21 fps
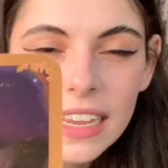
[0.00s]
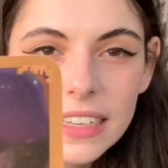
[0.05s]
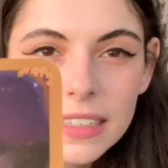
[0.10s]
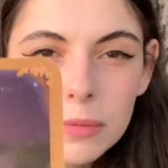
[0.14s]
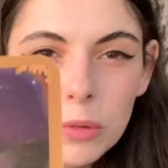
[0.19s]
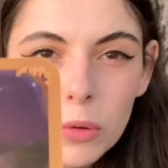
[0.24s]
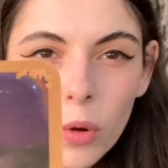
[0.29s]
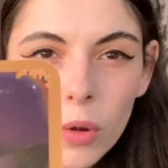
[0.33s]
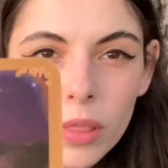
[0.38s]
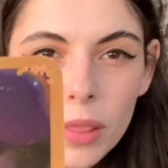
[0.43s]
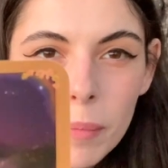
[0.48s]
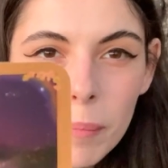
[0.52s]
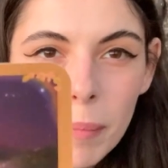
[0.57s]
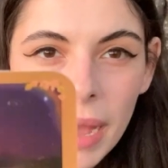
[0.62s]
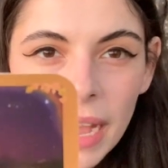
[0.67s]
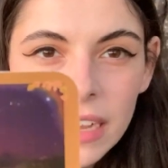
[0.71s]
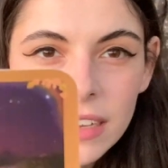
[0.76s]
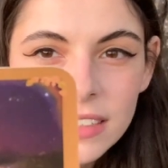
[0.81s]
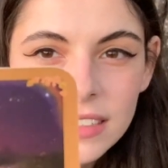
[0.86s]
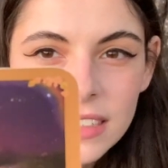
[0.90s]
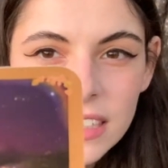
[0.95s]
and on the
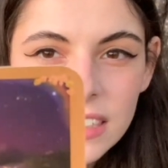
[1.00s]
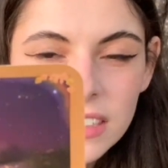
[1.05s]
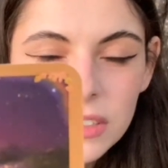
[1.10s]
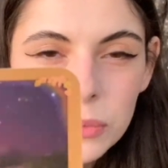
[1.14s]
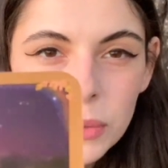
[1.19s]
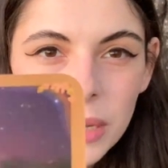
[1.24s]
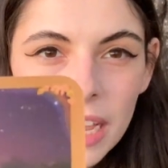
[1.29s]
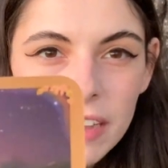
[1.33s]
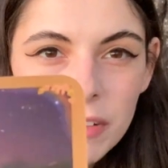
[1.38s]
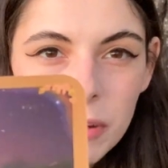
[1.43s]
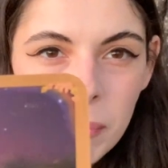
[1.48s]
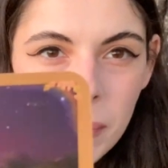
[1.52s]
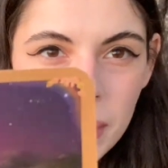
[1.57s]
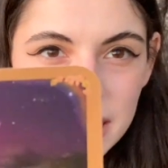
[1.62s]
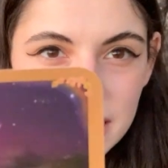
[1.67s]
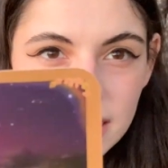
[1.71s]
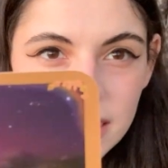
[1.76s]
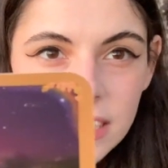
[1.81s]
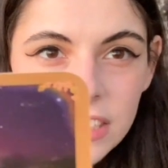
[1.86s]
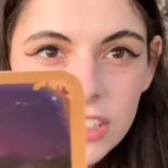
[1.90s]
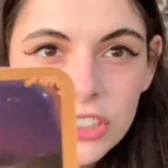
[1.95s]
back of this we have a
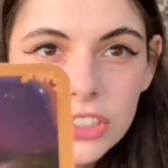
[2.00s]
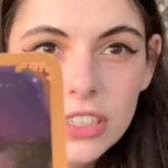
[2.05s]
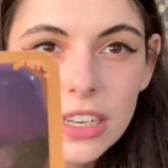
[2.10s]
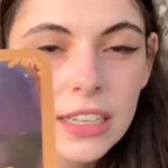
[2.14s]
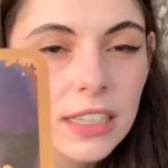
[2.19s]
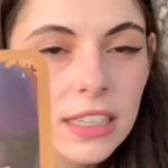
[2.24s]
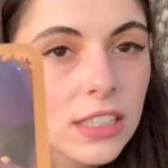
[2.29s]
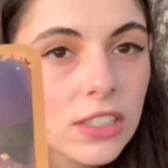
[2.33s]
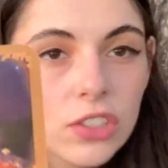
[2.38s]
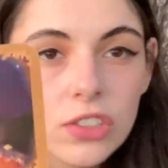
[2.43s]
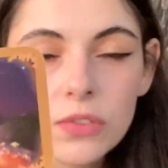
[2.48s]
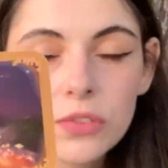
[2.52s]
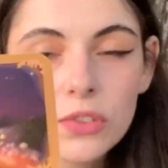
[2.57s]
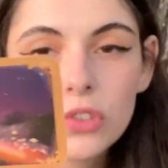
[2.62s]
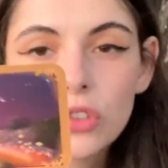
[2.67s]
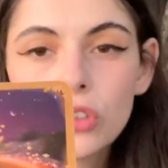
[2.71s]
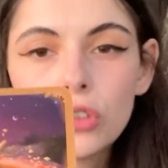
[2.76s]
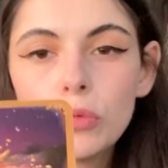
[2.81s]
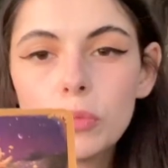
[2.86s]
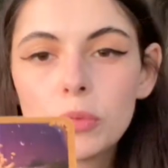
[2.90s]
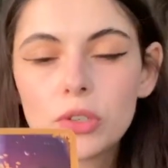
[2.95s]
message, and it's
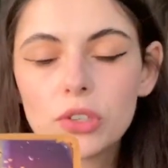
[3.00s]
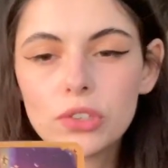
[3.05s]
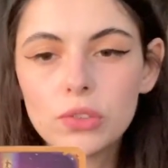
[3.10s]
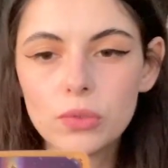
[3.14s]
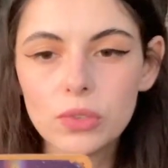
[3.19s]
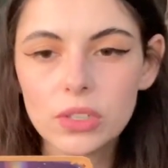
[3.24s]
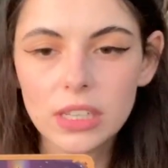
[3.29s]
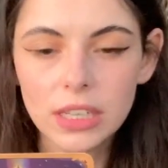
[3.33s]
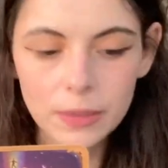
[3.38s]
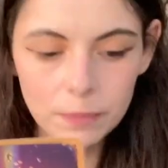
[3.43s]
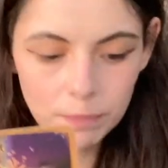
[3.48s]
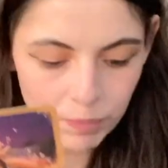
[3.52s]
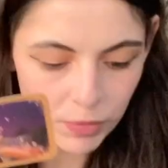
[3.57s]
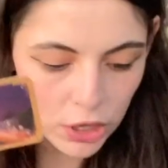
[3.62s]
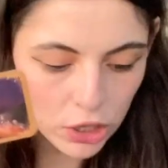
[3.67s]
super suiting.